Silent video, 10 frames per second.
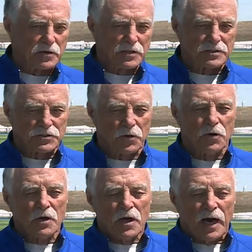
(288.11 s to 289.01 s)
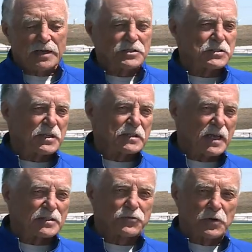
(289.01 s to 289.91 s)
And so I just think
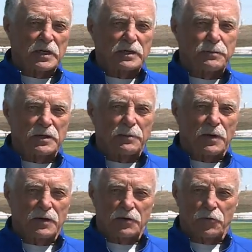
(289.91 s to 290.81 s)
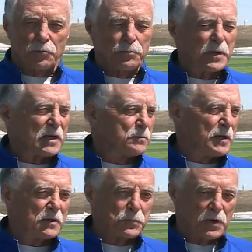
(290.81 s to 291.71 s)
that's really been a, a big,
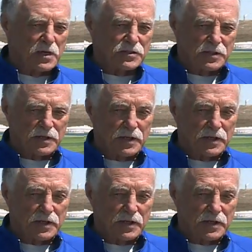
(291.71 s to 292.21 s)
big plus and